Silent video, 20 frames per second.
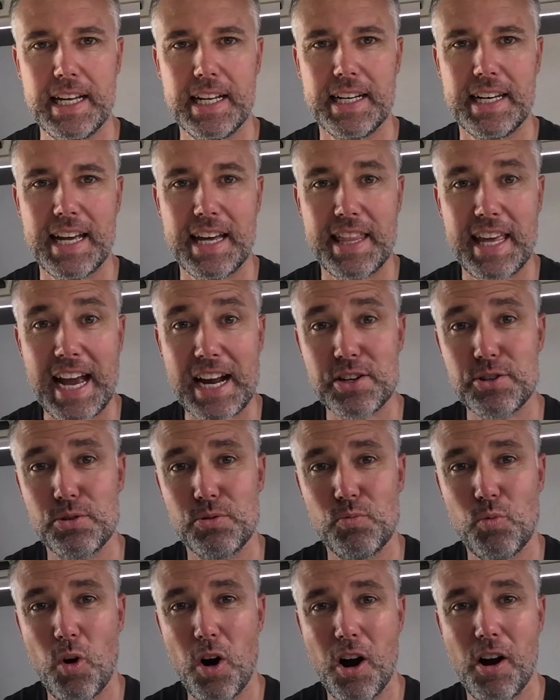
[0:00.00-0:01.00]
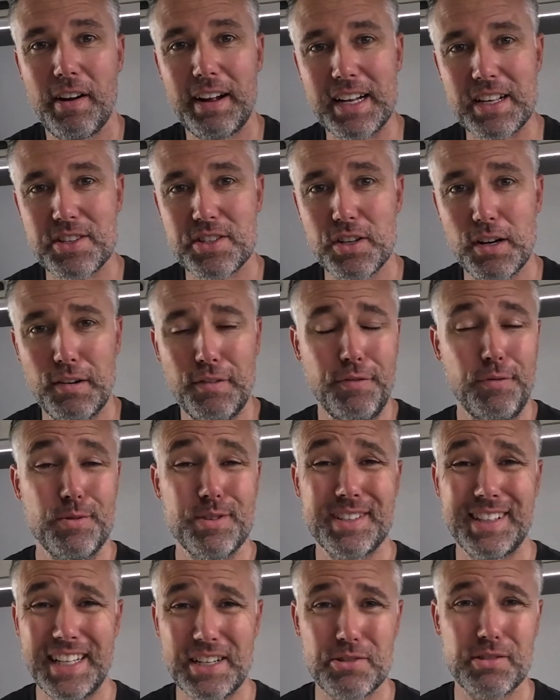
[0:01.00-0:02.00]
Now, the actual wiring itself
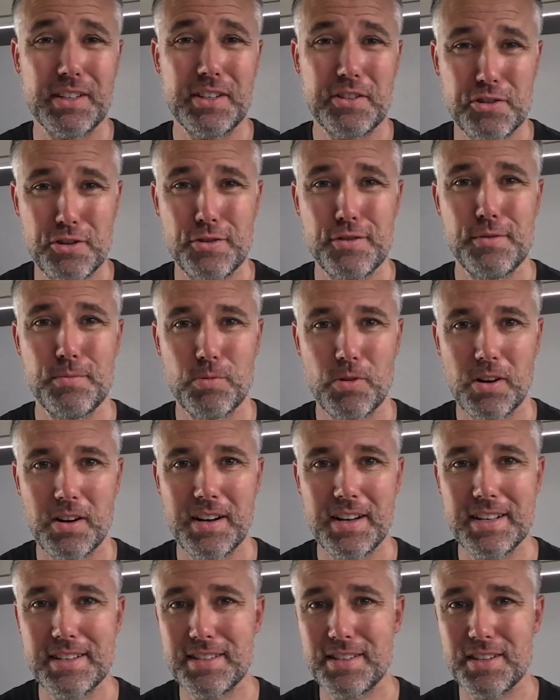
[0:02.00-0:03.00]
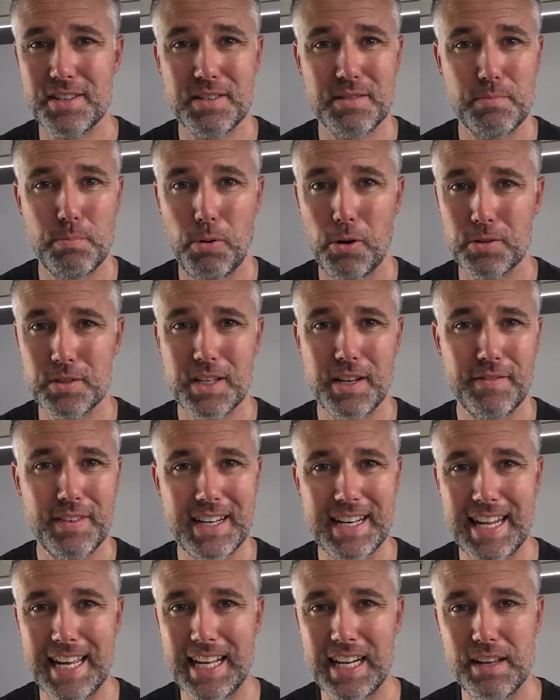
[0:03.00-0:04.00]
was literally 2 wires, just positive
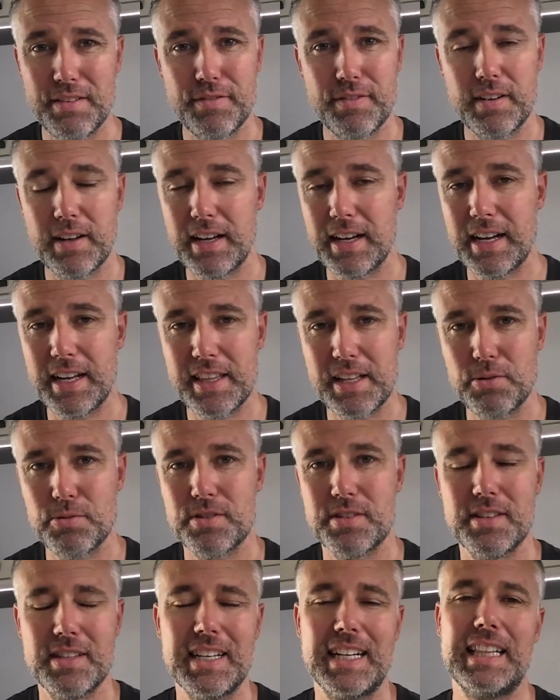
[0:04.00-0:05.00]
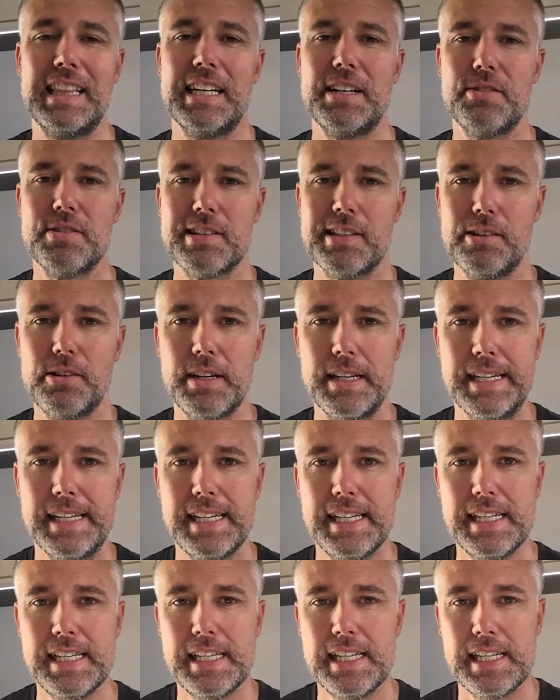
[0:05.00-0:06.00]
and negative, and that was to the clearance light.
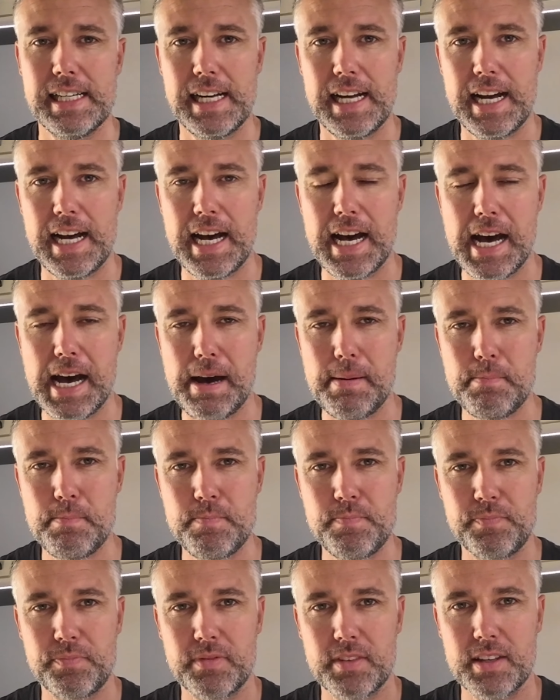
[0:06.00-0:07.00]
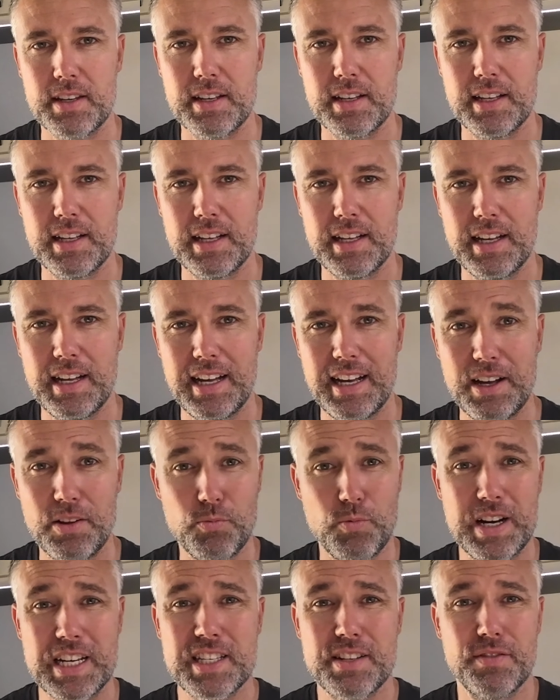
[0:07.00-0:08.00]
The
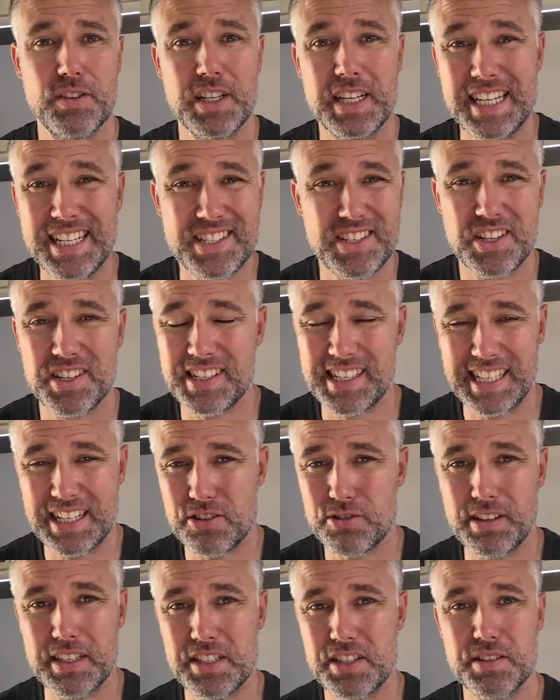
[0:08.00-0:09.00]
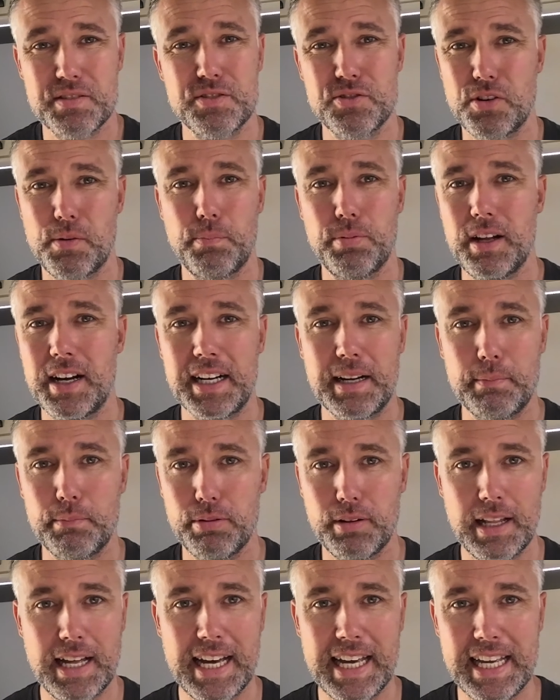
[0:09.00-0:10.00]
rest of it is just literally just sort of plug and
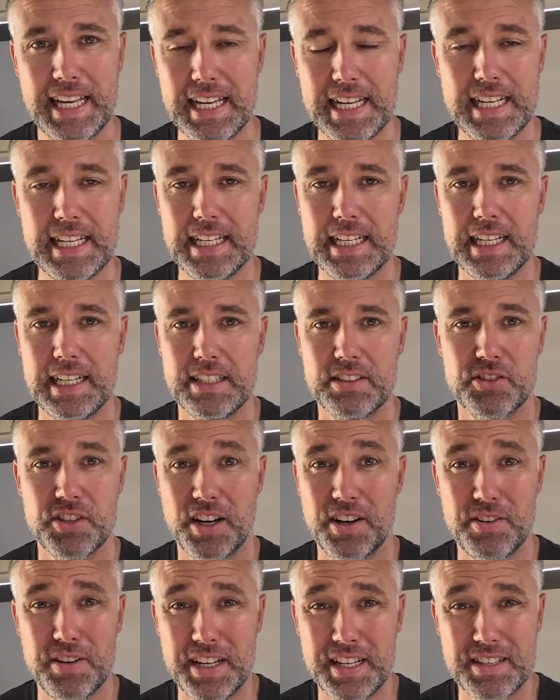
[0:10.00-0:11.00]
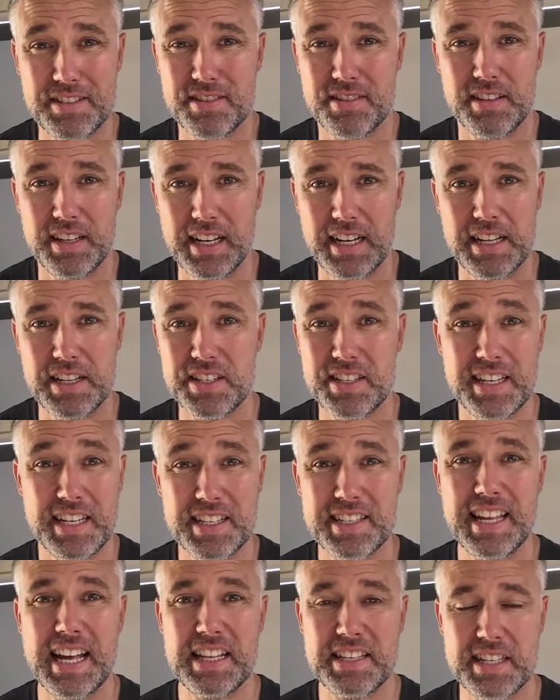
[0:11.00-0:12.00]
play. So it's
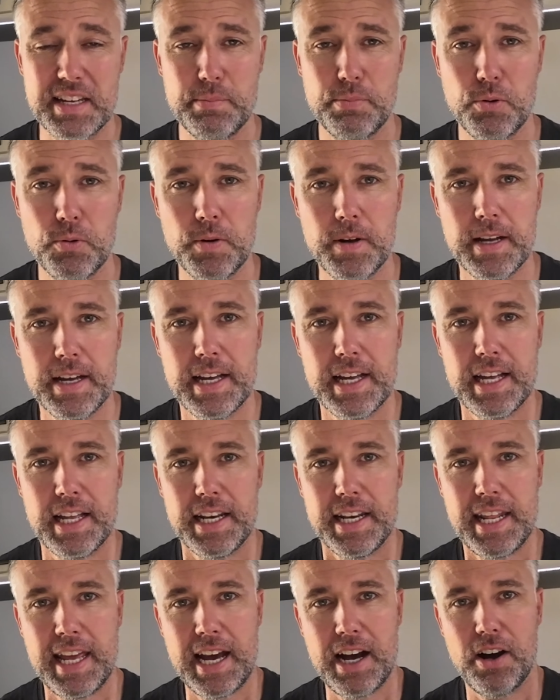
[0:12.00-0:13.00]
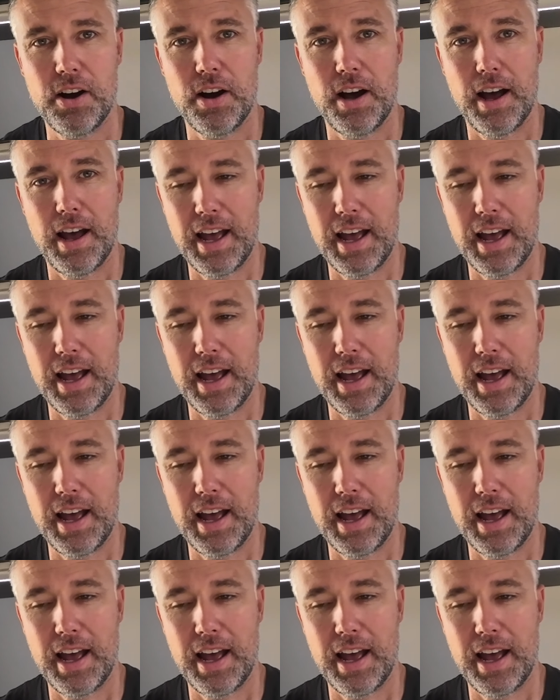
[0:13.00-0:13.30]
that simple. Now,